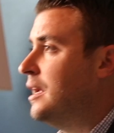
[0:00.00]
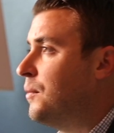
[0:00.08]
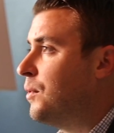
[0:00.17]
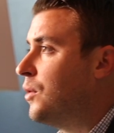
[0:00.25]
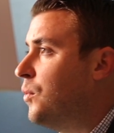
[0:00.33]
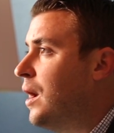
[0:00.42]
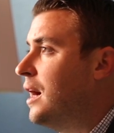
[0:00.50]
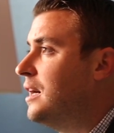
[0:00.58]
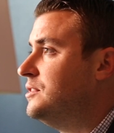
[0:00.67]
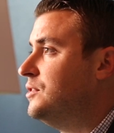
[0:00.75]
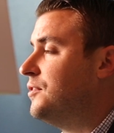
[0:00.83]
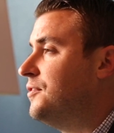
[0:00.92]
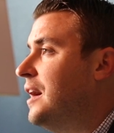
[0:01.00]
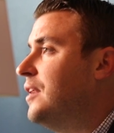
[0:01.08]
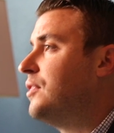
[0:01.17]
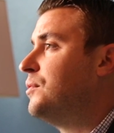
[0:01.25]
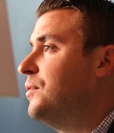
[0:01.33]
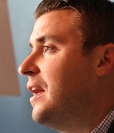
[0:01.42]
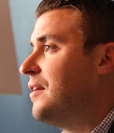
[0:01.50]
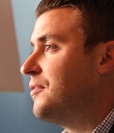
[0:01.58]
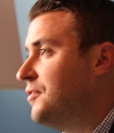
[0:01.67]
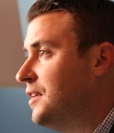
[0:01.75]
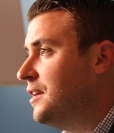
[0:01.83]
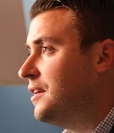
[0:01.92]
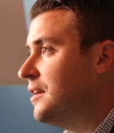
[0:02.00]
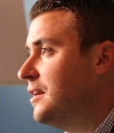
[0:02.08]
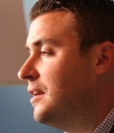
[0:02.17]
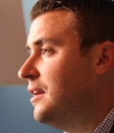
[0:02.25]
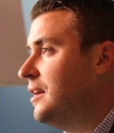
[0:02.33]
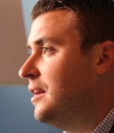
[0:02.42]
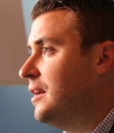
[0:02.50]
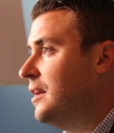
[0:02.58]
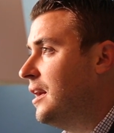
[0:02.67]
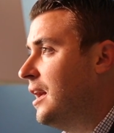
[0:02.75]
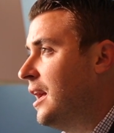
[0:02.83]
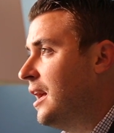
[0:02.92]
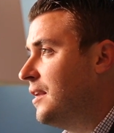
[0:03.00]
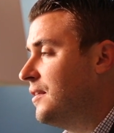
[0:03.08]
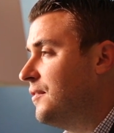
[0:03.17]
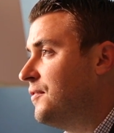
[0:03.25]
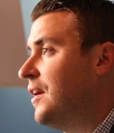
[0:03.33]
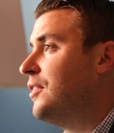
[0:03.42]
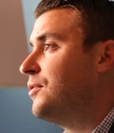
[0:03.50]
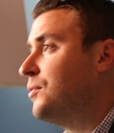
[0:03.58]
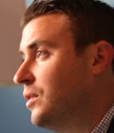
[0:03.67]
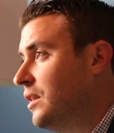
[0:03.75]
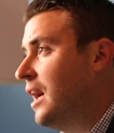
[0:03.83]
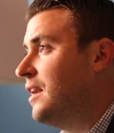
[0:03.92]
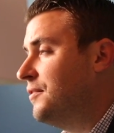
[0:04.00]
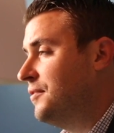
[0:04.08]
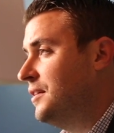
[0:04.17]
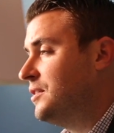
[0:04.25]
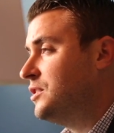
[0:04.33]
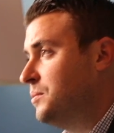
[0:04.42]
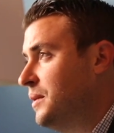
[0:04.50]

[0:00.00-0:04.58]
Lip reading: it requires you to fight through that fear and fight through a lot of fears to